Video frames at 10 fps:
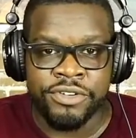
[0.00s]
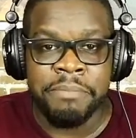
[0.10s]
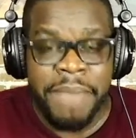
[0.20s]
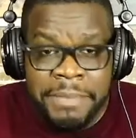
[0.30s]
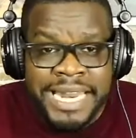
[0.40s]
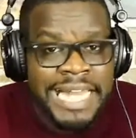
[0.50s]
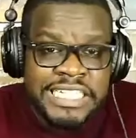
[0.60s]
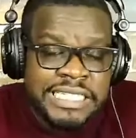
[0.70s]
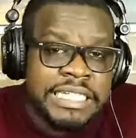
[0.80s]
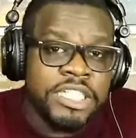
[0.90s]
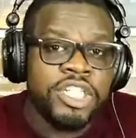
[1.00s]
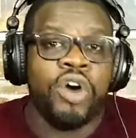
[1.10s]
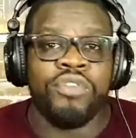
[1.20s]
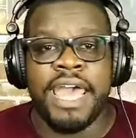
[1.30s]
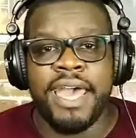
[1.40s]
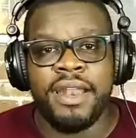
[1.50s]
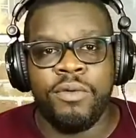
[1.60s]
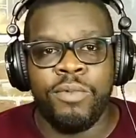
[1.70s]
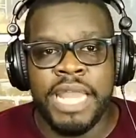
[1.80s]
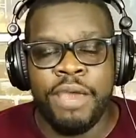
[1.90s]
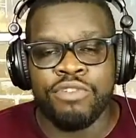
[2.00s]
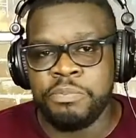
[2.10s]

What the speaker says: Maybe they just didn't know that when they was